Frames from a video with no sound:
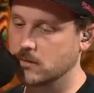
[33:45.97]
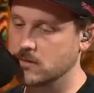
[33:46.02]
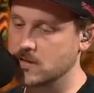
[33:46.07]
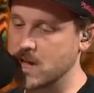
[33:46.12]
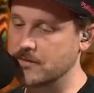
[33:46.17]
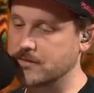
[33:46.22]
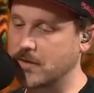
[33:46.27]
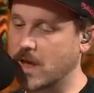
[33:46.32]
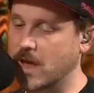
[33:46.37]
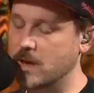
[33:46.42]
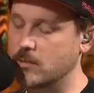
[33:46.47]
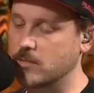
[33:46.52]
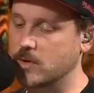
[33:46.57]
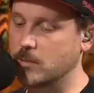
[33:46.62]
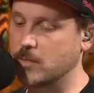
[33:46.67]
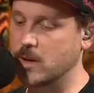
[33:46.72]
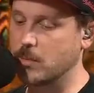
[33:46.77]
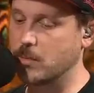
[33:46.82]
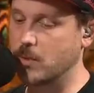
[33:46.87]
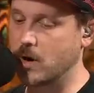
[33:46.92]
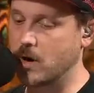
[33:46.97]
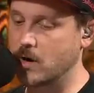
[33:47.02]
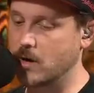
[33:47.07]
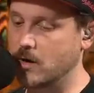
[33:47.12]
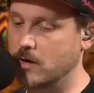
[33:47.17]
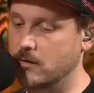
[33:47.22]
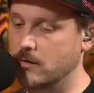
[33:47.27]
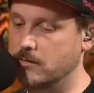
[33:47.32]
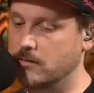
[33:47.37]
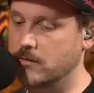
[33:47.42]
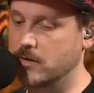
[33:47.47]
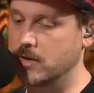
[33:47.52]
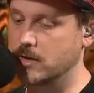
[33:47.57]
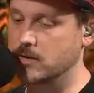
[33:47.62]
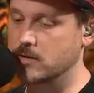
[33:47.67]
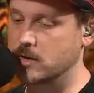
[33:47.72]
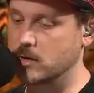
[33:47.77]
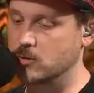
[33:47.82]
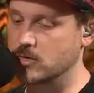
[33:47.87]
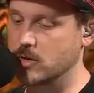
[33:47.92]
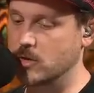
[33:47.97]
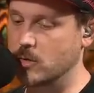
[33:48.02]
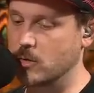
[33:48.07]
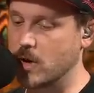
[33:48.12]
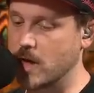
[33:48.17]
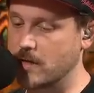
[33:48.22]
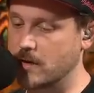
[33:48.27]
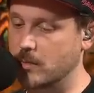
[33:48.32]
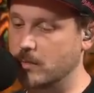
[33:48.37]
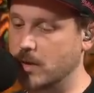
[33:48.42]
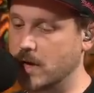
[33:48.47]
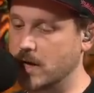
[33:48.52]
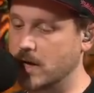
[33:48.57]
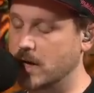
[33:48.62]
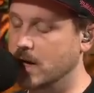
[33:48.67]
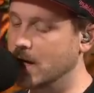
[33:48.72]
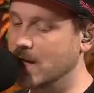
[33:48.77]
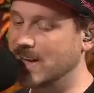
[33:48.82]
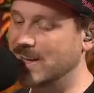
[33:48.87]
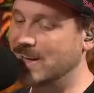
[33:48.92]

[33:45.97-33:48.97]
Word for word: Tough game to be a part of in terms of the weather, but